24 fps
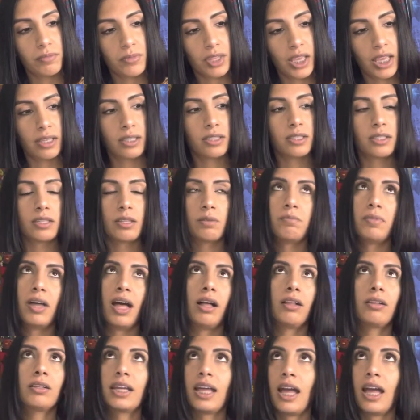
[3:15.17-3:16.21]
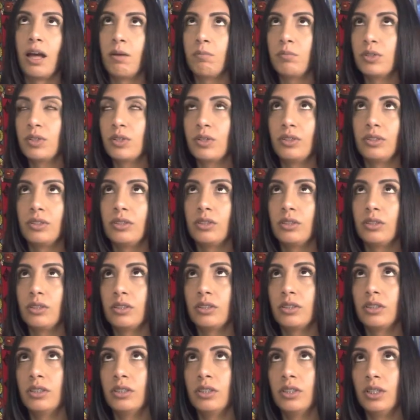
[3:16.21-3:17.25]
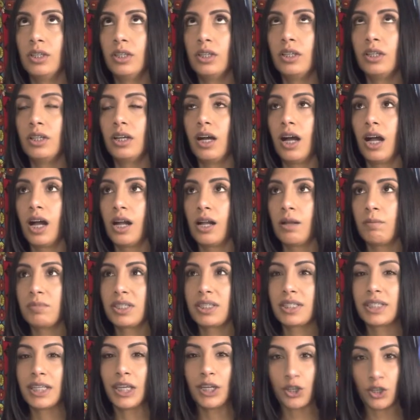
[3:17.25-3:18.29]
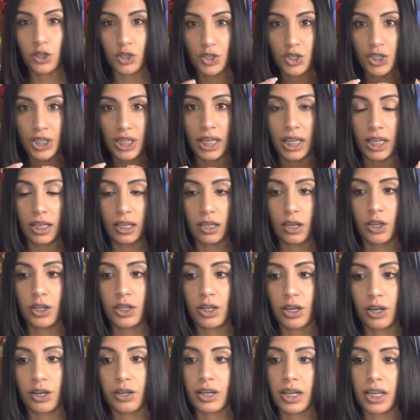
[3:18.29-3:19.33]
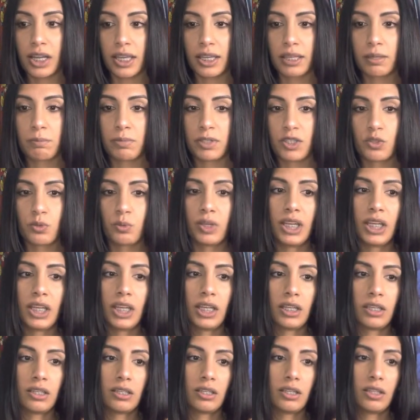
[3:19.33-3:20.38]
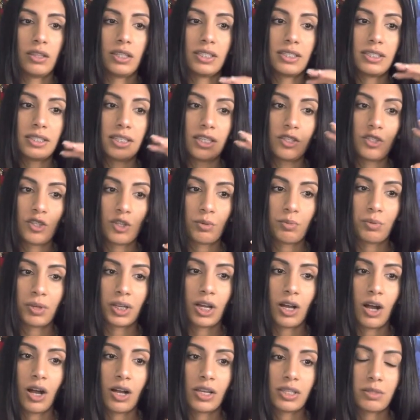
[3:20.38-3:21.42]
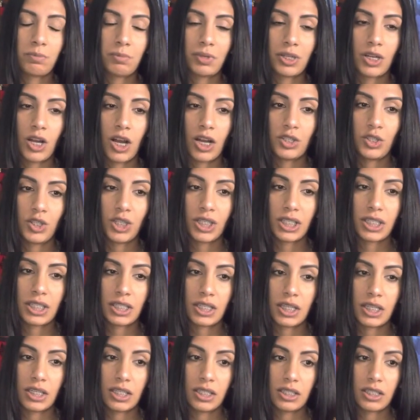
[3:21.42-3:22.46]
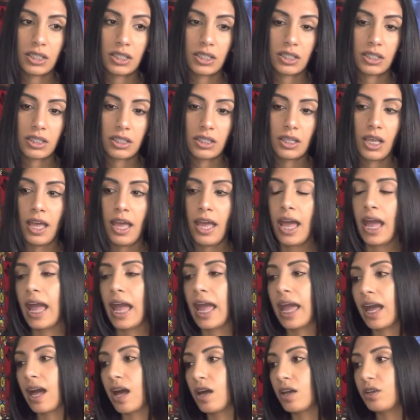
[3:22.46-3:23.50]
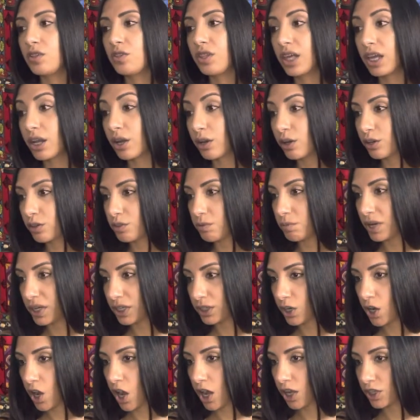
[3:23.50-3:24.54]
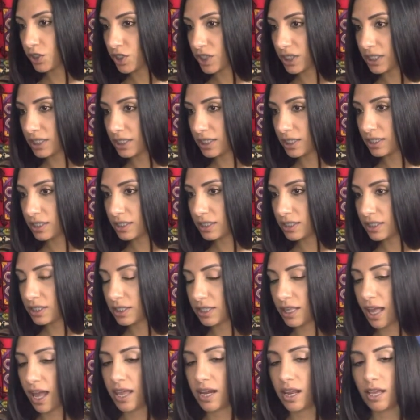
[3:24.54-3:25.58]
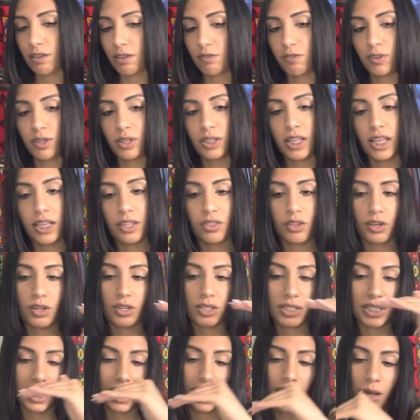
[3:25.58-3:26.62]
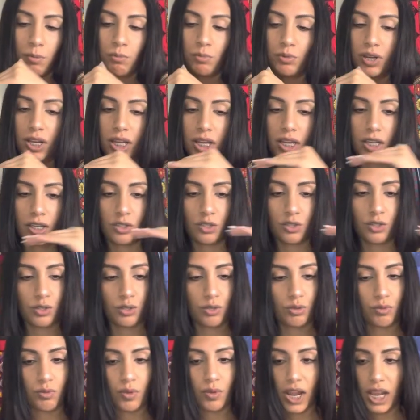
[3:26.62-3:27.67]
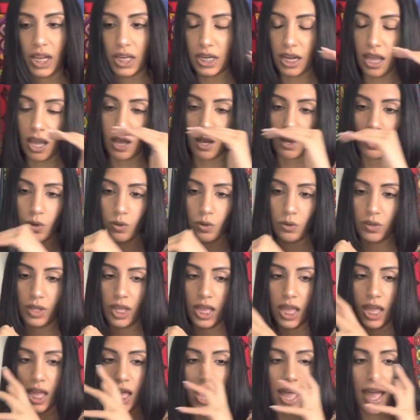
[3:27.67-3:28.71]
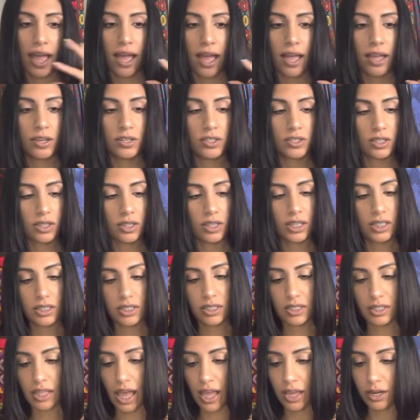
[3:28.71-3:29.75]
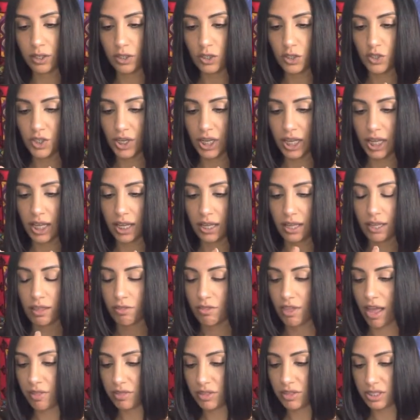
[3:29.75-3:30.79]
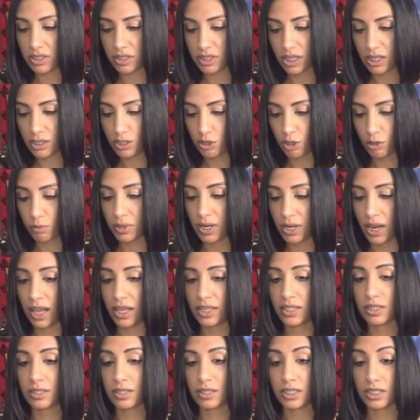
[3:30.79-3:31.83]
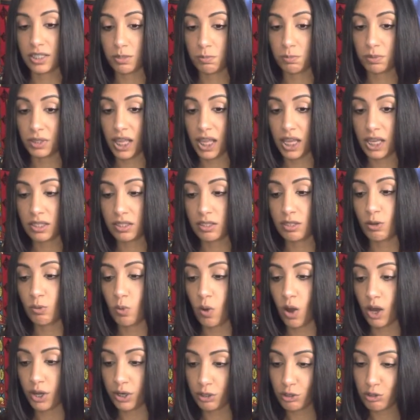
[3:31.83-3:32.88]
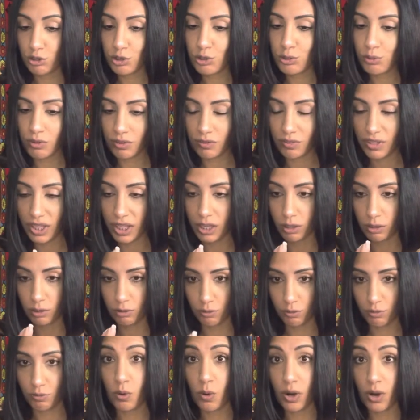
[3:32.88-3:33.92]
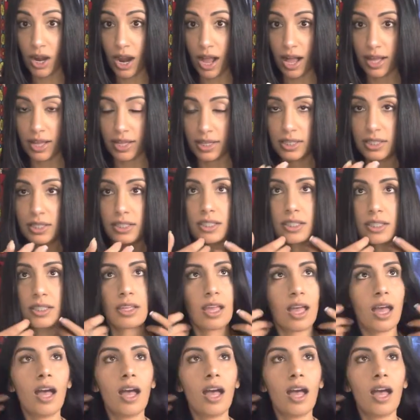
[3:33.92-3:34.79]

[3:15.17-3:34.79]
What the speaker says: is some alchemical synergy occurring between the sea serpent cosmic consciousness and the earth matter consciousness. And I feel like there's like a bridge right now. And this energy that the sea serpent has displaced the water to reveal for us,